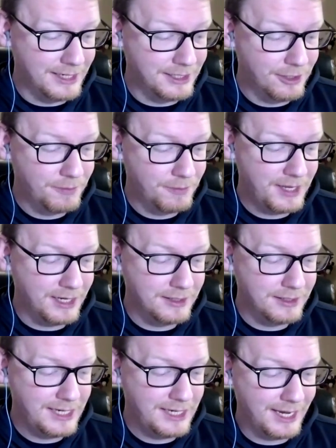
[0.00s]
I'd hope that
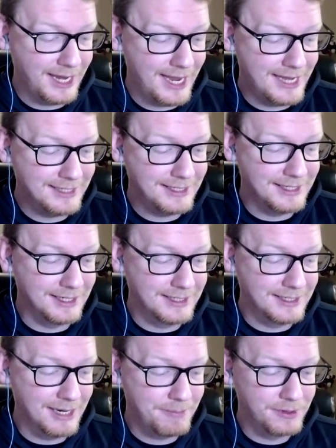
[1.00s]
you take Cassie's
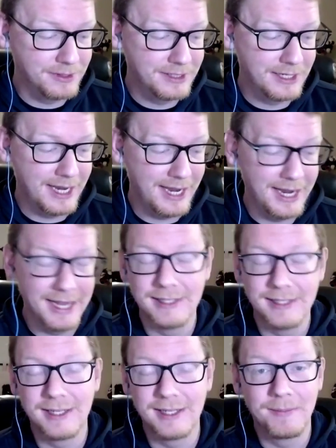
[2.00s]
example today
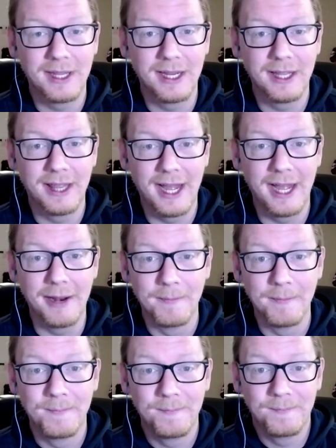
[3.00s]
as something that
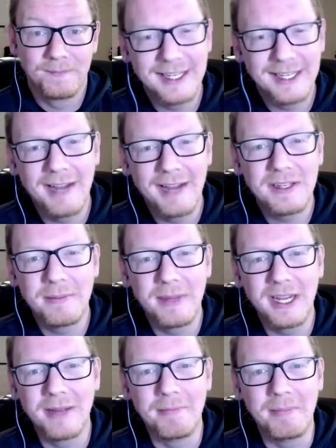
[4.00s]
it doesn't have to
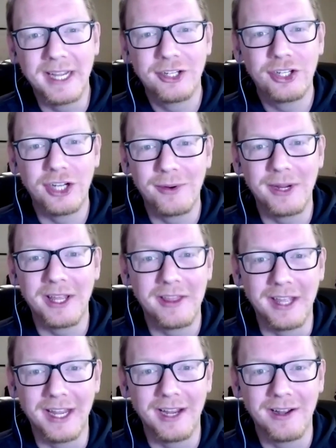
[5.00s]
be a big showy
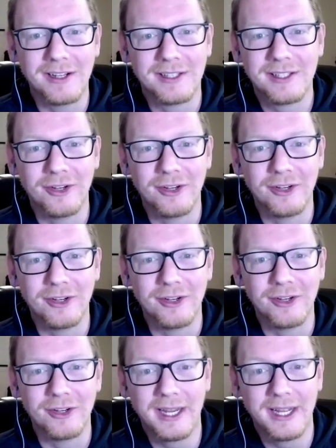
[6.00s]
thing on social
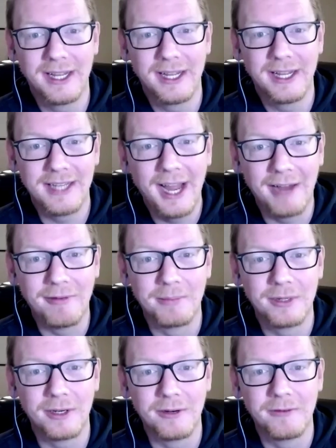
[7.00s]
media to have
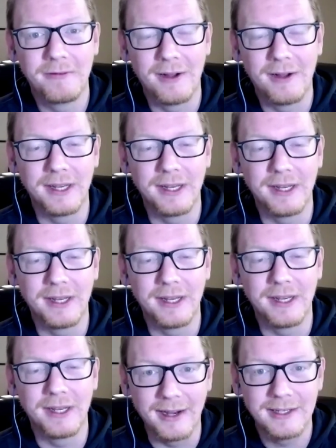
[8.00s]
a profound
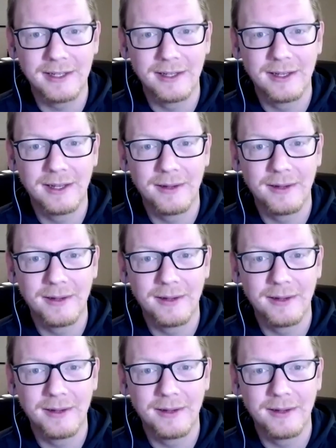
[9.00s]
impact.